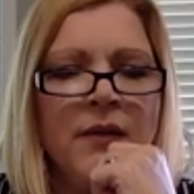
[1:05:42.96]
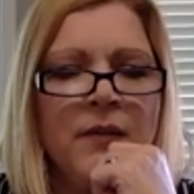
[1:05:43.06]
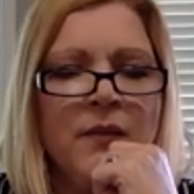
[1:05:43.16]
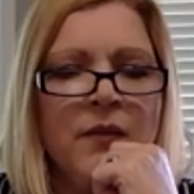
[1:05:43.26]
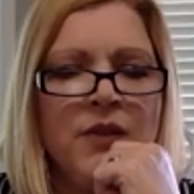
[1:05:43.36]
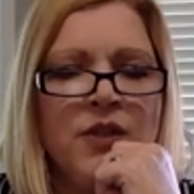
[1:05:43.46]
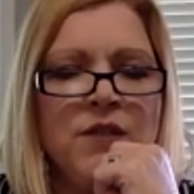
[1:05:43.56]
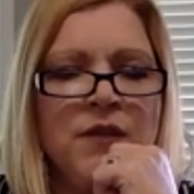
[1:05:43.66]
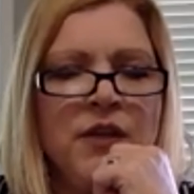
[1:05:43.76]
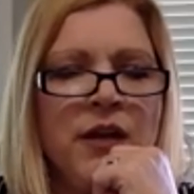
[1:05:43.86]
While she's
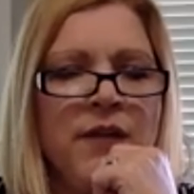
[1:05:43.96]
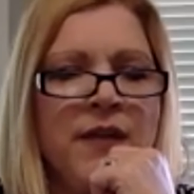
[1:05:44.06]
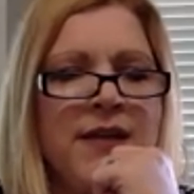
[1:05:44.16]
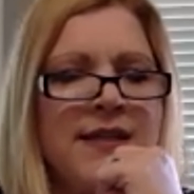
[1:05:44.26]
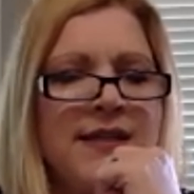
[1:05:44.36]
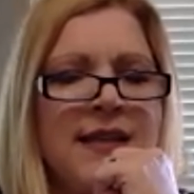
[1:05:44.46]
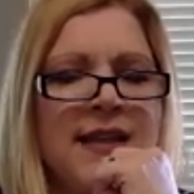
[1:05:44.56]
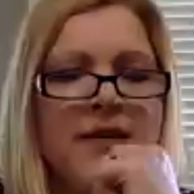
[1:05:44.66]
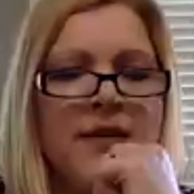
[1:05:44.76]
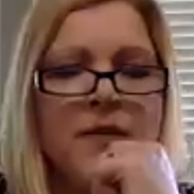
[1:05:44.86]
figuring out that
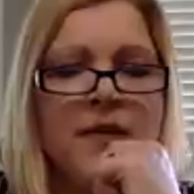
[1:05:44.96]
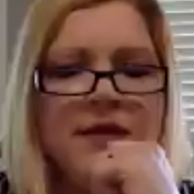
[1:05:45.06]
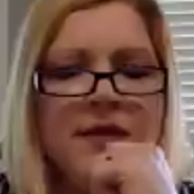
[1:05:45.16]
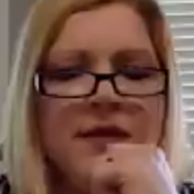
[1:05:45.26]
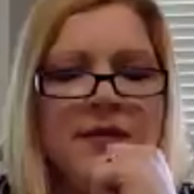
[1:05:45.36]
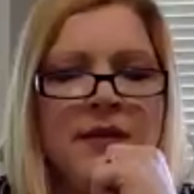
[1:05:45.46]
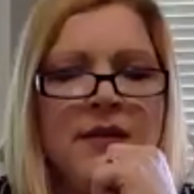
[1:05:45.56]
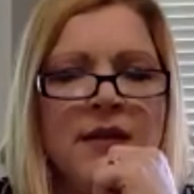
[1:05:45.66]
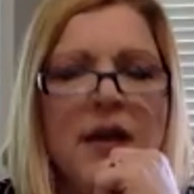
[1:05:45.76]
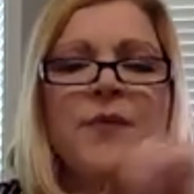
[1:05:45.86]
sound, let me see. If I can...
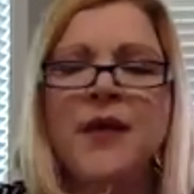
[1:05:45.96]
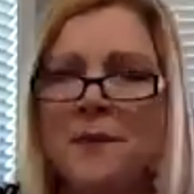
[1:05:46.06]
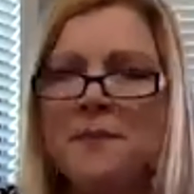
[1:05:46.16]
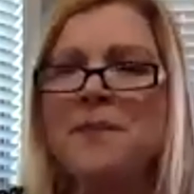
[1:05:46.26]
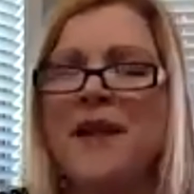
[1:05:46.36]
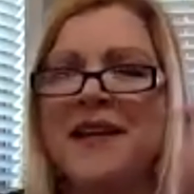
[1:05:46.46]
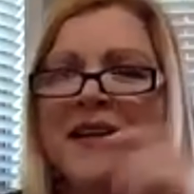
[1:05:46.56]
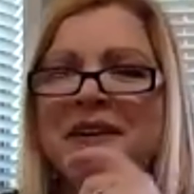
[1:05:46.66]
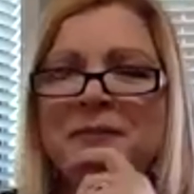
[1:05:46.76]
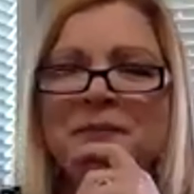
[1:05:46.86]
Oh, yep, I can hear you.